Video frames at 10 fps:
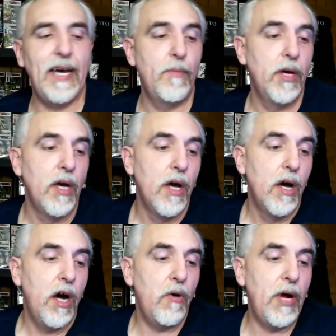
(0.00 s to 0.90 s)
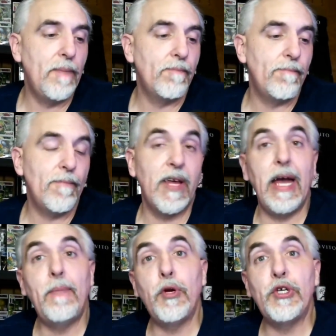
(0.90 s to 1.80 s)
Yeah. All right.
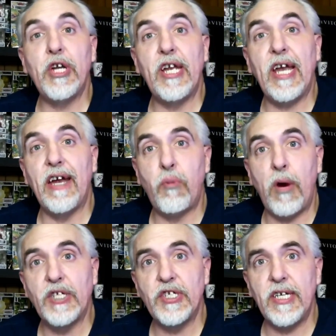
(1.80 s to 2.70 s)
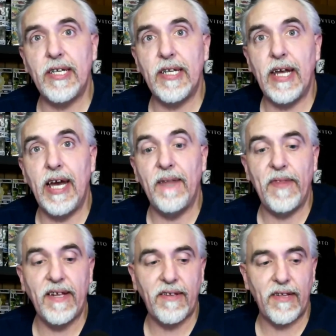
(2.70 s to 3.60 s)
I appreciate you guys watching it,
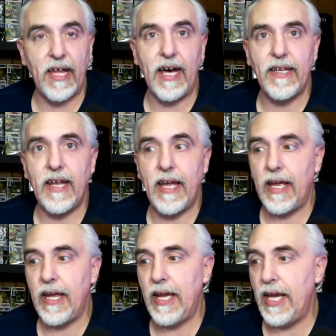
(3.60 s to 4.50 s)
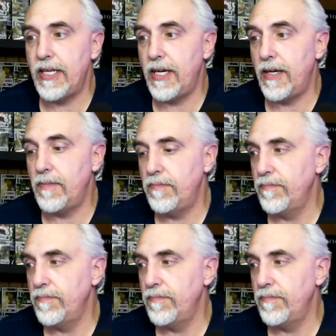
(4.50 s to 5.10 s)
and thanks a lot. And,